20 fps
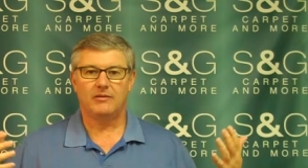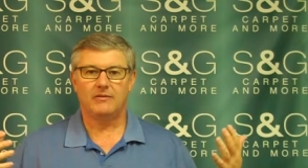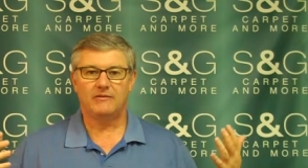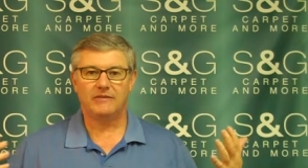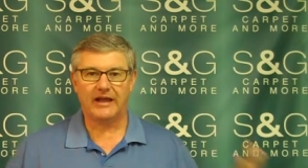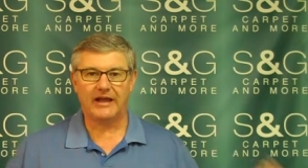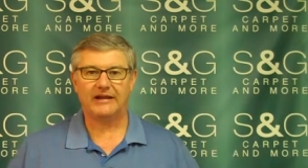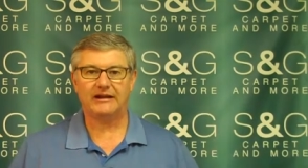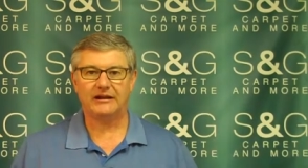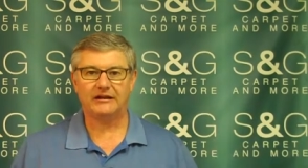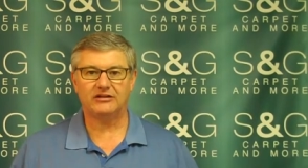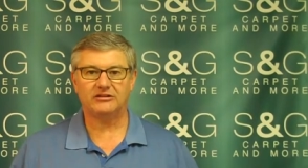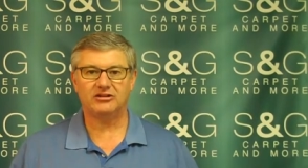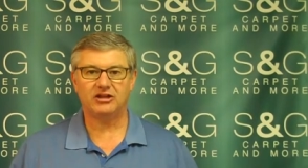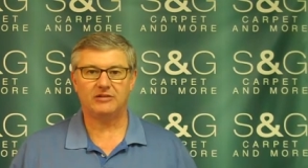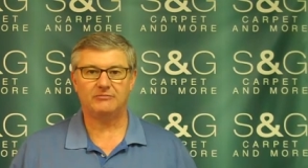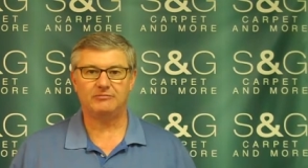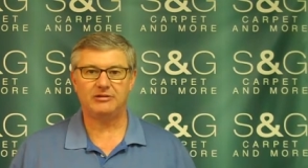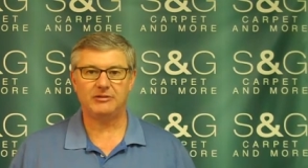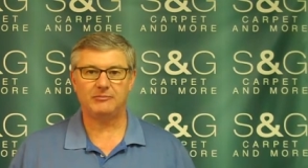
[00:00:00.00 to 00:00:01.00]
9 out of
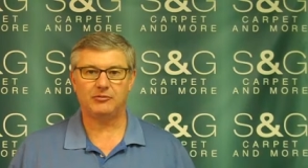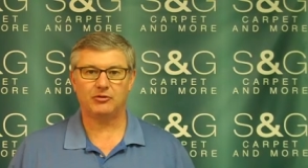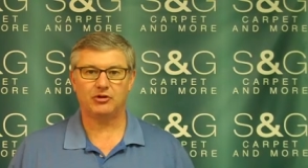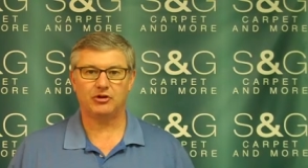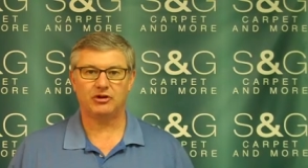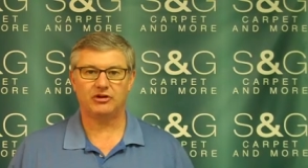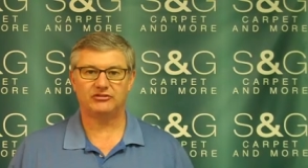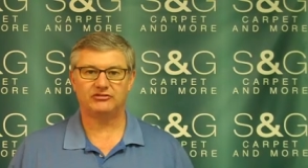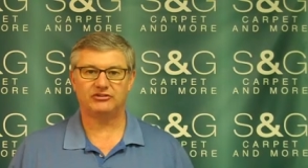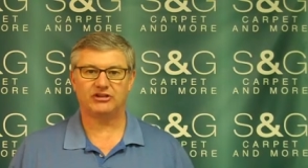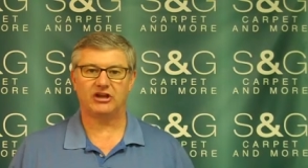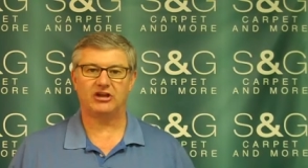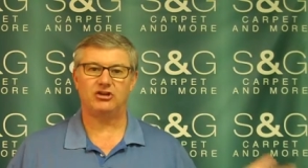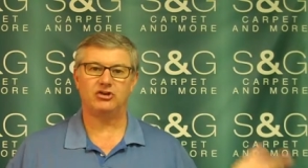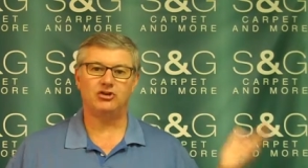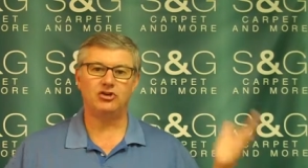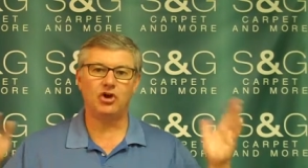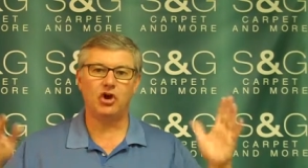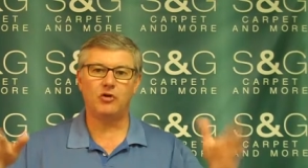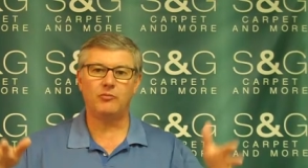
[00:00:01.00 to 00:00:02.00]
10 people are going to say,
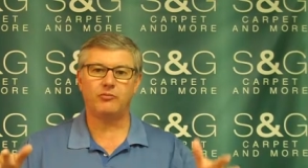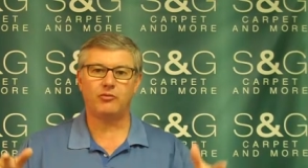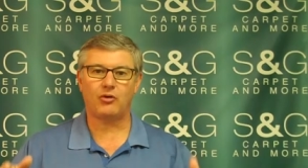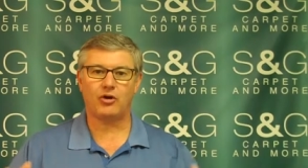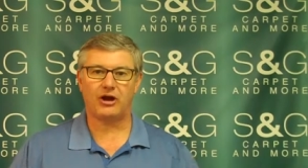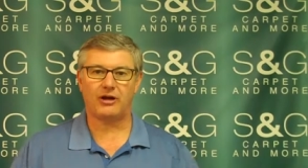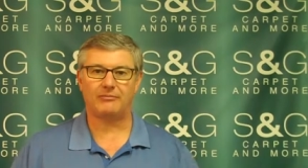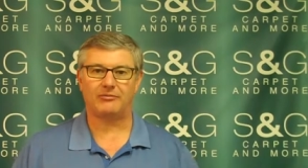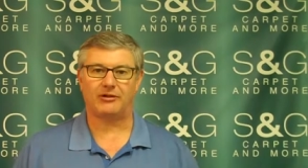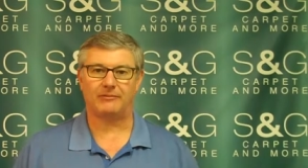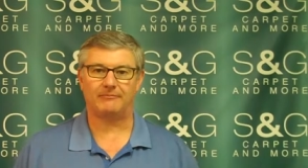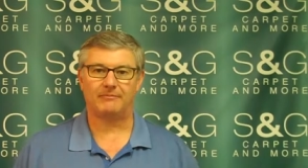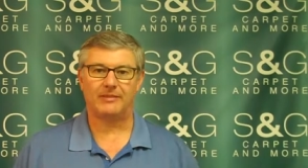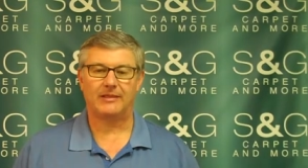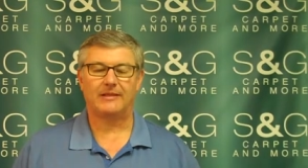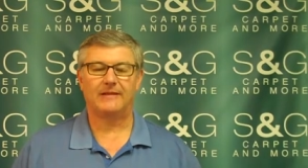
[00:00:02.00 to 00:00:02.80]
no problem.